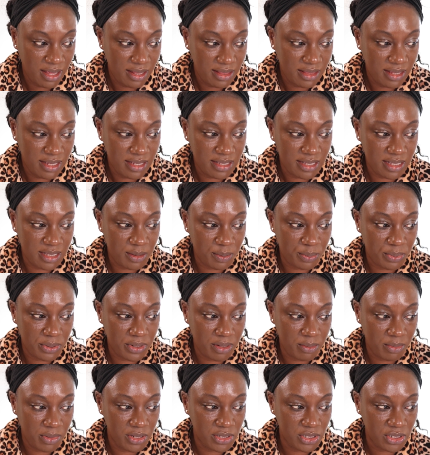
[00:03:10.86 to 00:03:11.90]
This is
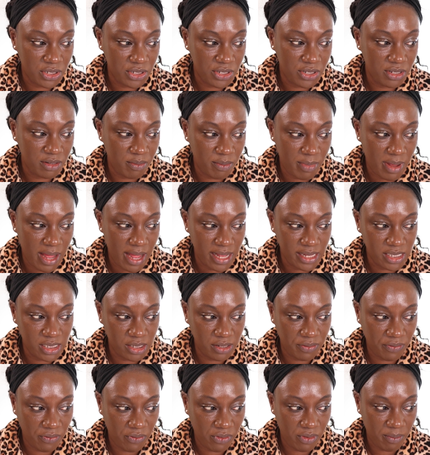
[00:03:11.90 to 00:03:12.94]
pretty much a good match
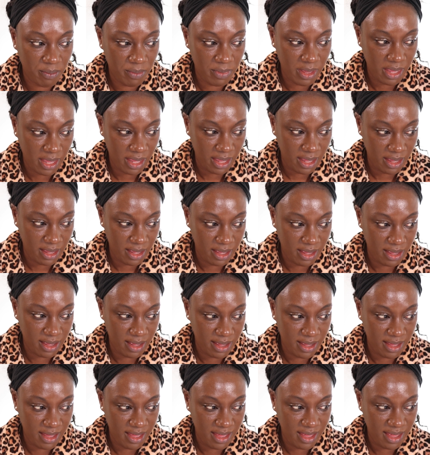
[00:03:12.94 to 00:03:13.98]
for me.
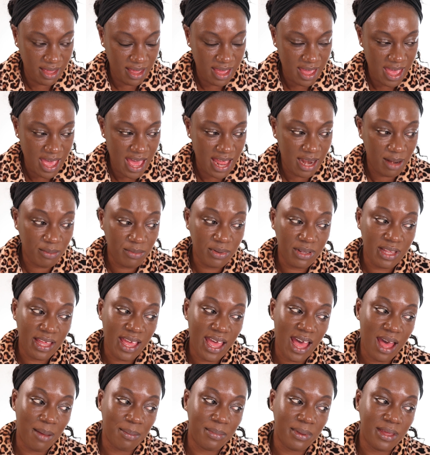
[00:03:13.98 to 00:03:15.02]
And I'm really
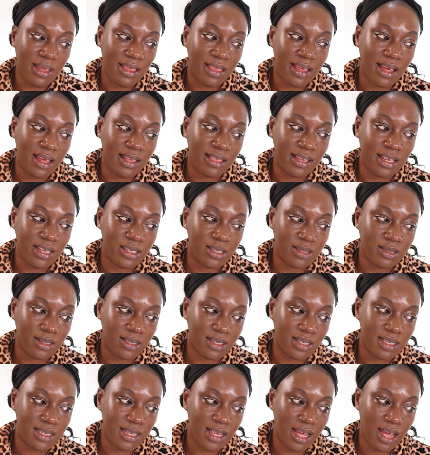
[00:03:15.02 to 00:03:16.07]
happy that they took
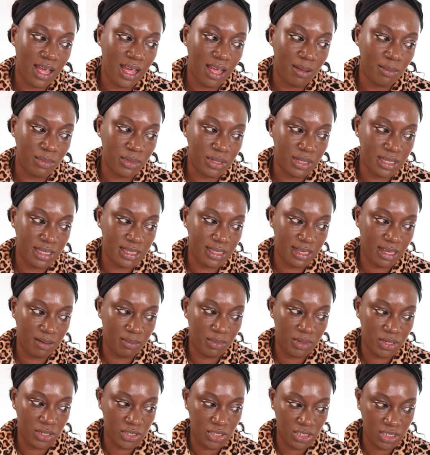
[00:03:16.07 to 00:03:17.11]
the time to send
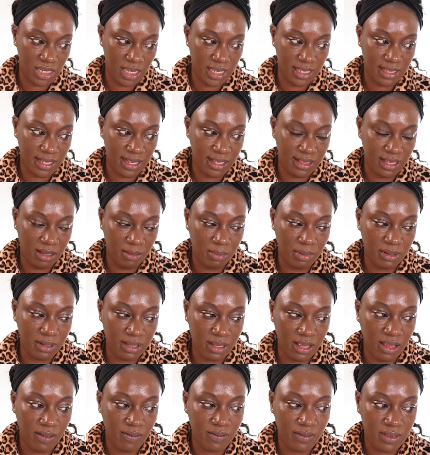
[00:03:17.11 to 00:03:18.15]
me a shade that they
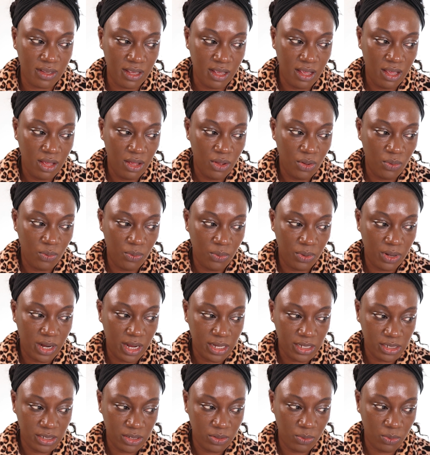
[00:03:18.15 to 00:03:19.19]
believed would
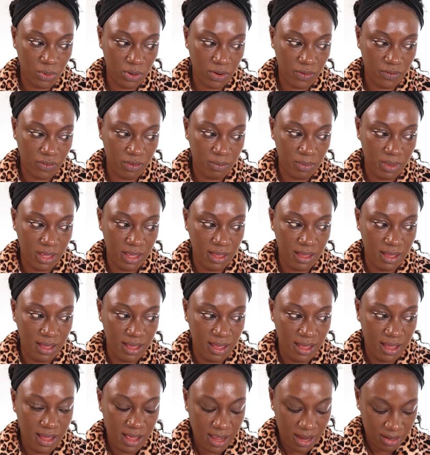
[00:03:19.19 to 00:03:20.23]
actually work for me.
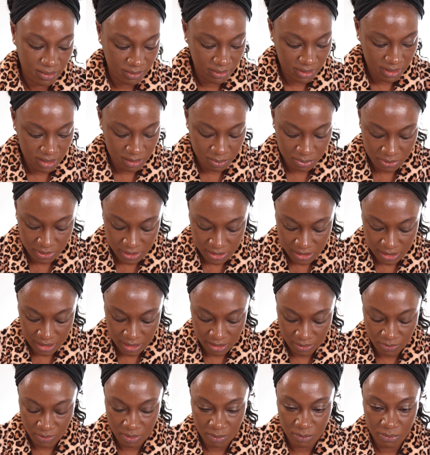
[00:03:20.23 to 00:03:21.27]
I really
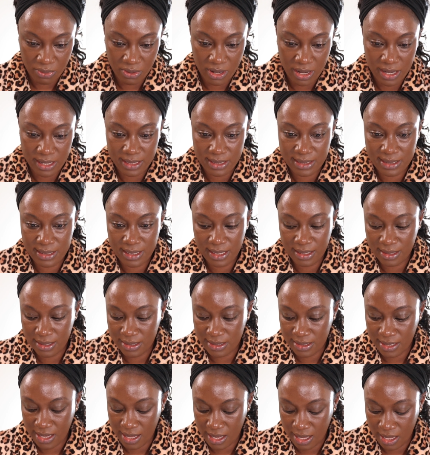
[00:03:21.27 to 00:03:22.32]
appreciate when brands take the
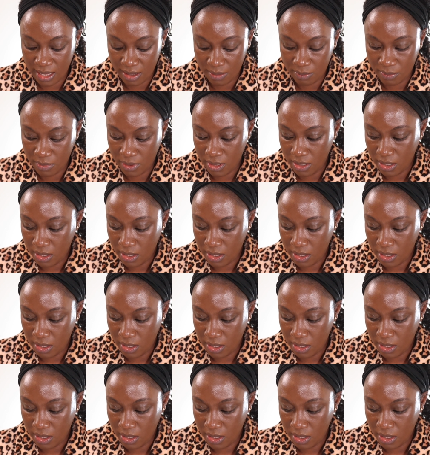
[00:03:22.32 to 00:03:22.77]
time,